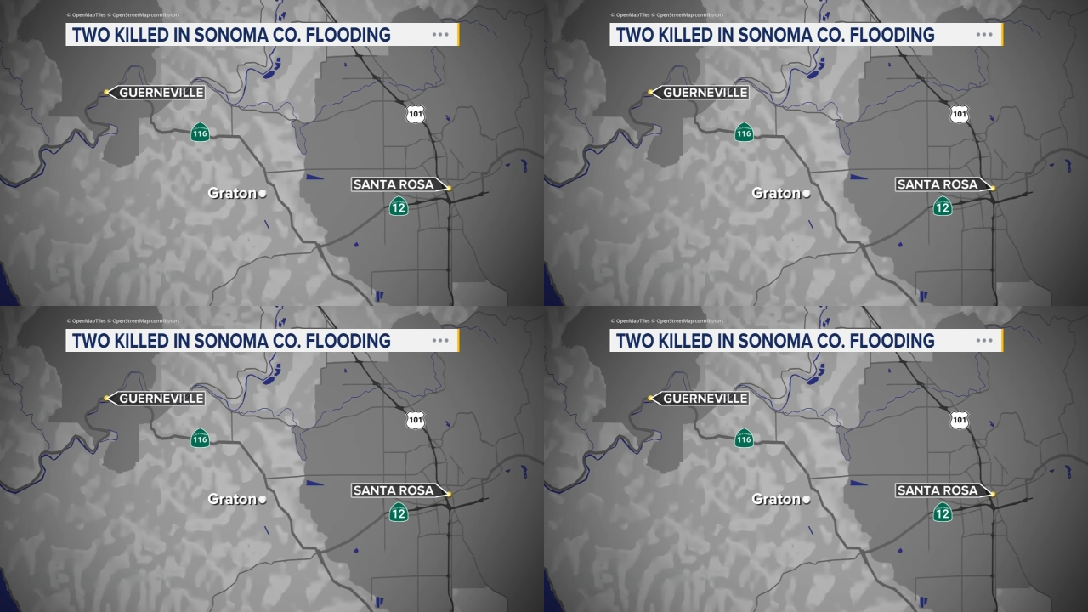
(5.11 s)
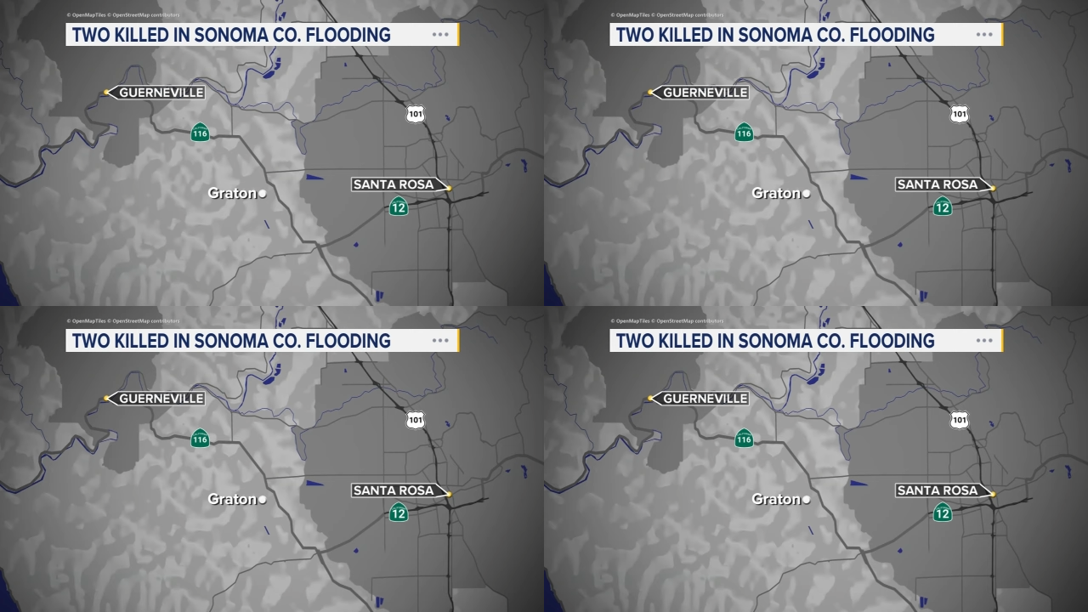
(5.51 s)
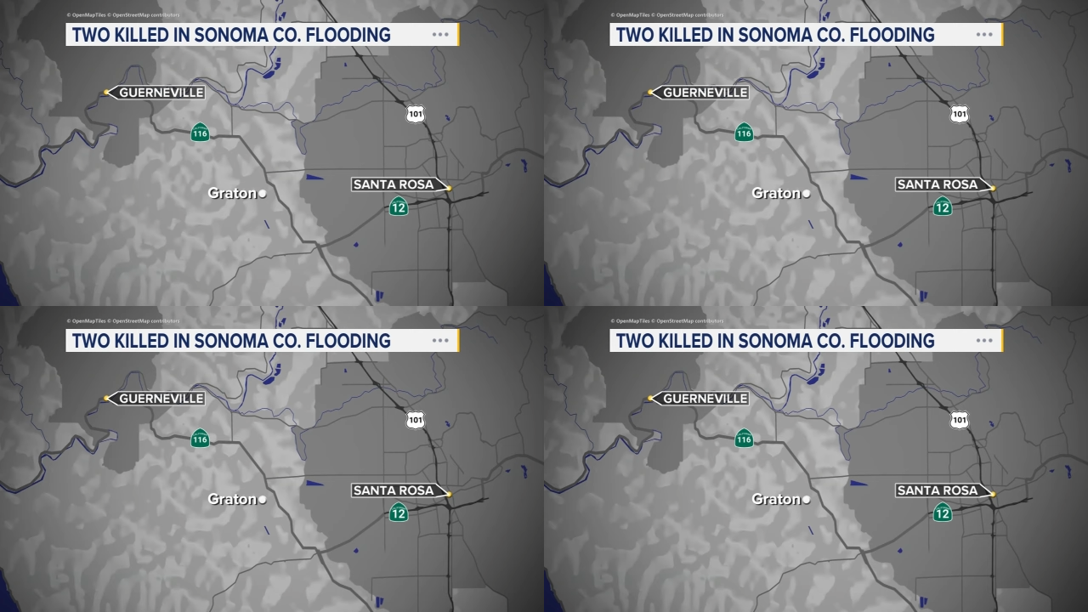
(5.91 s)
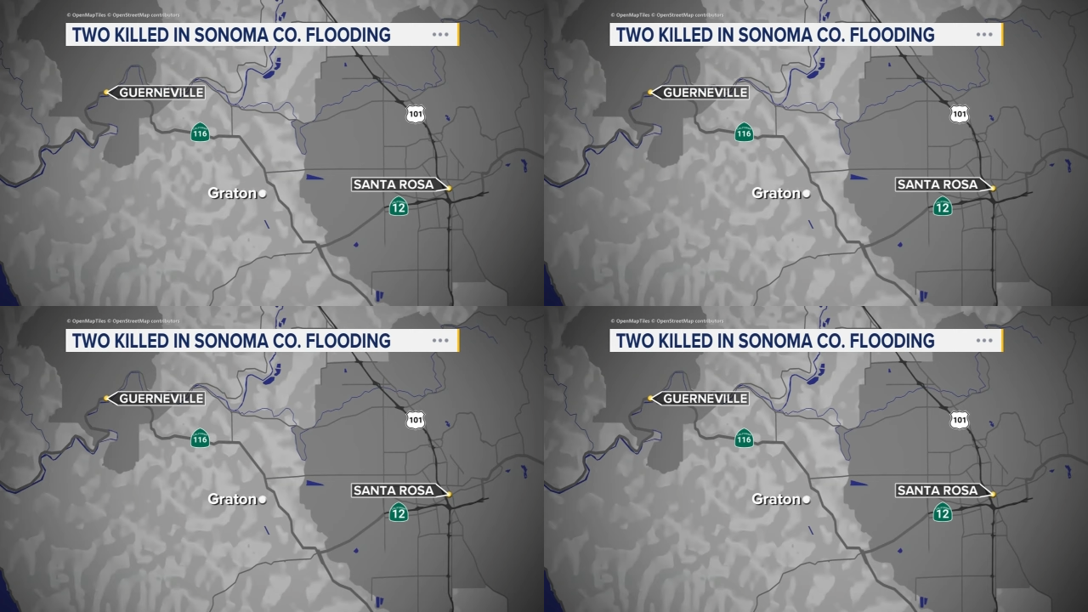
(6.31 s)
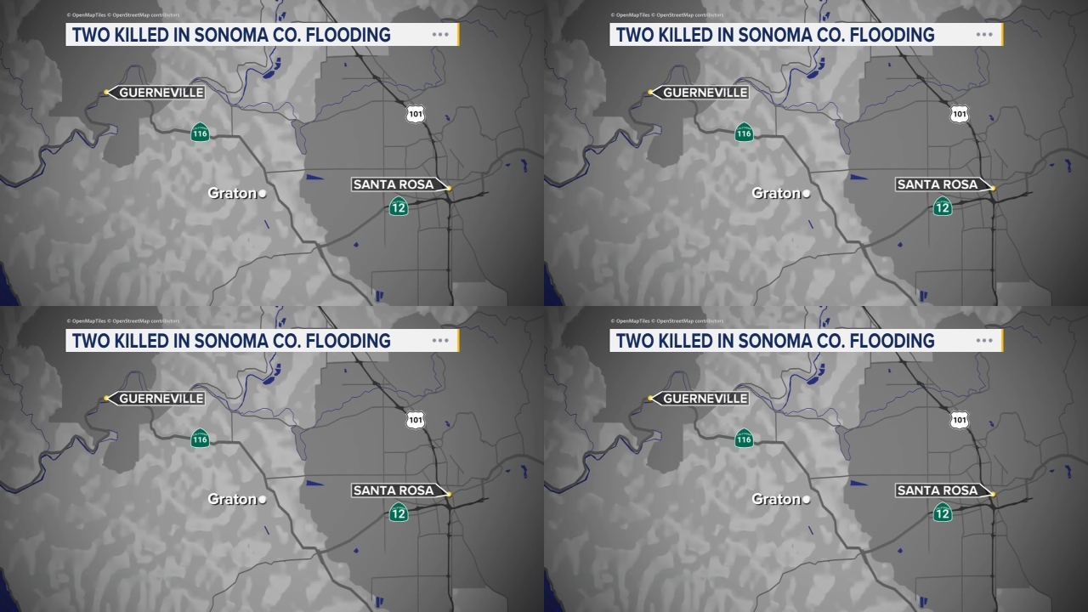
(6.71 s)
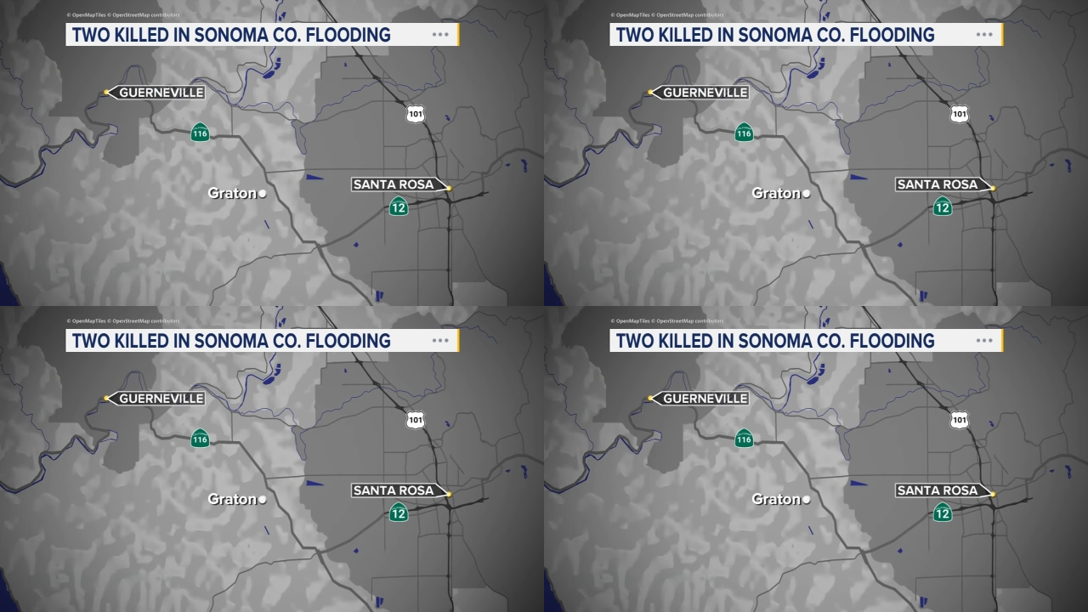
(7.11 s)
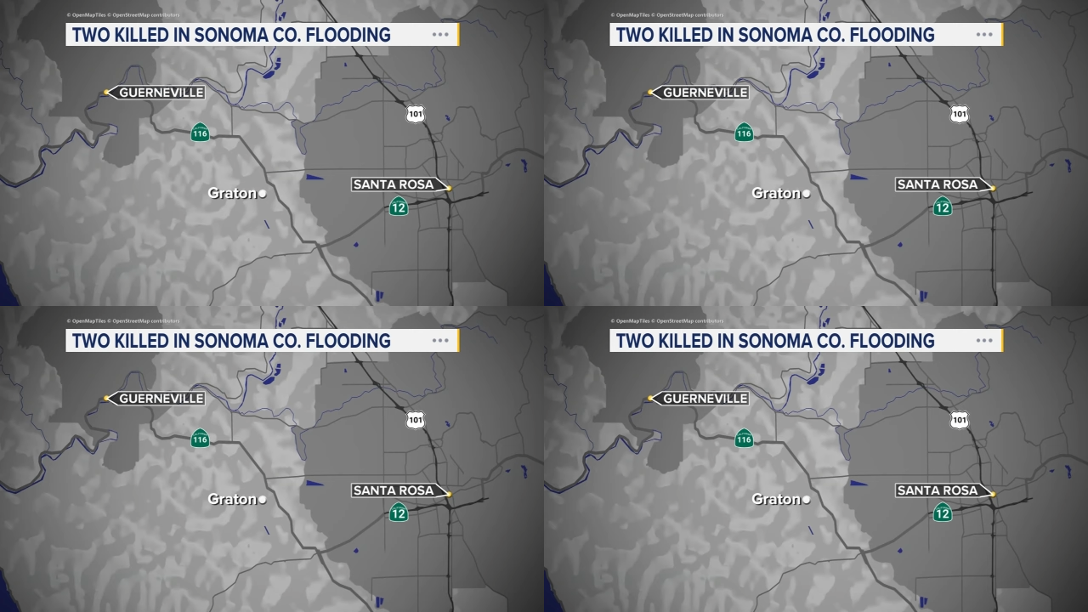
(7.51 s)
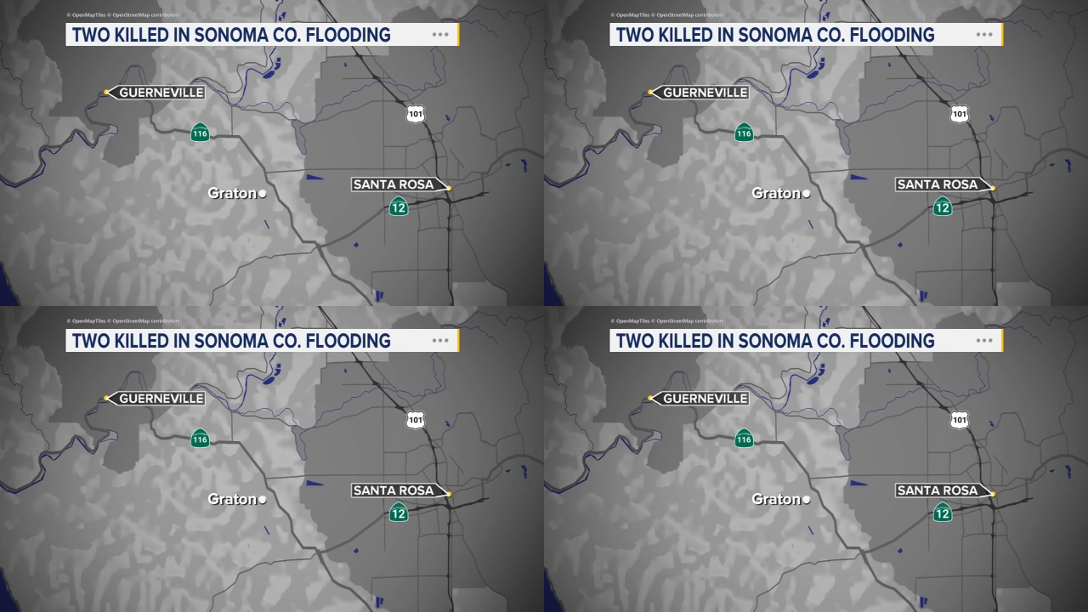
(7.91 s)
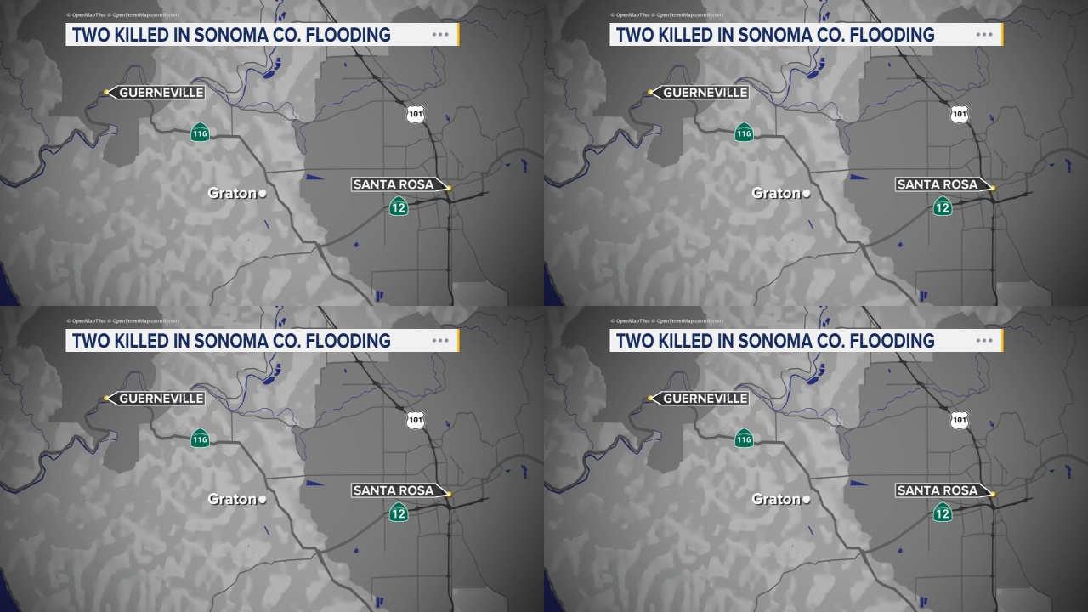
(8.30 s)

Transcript: [unreadable: no face in view]